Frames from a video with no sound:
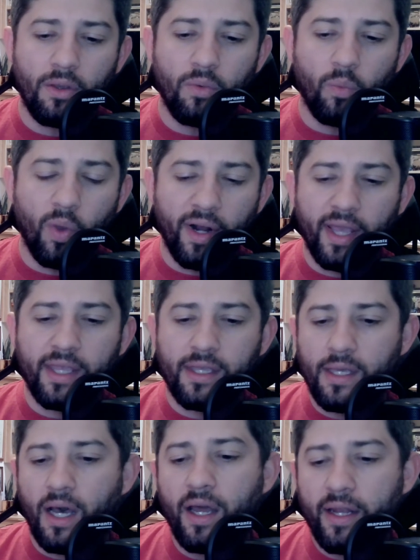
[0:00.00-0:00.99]
when I
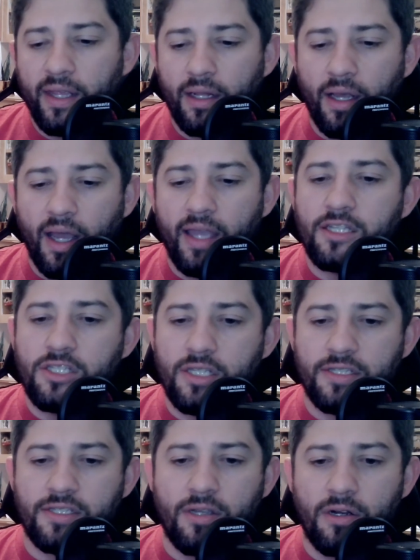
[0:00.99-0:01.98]
got it, I
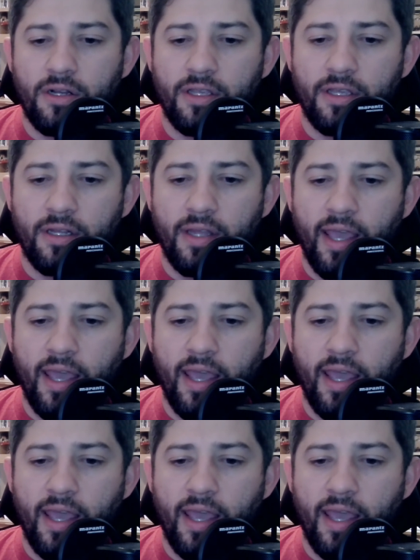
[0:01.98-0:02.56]
just started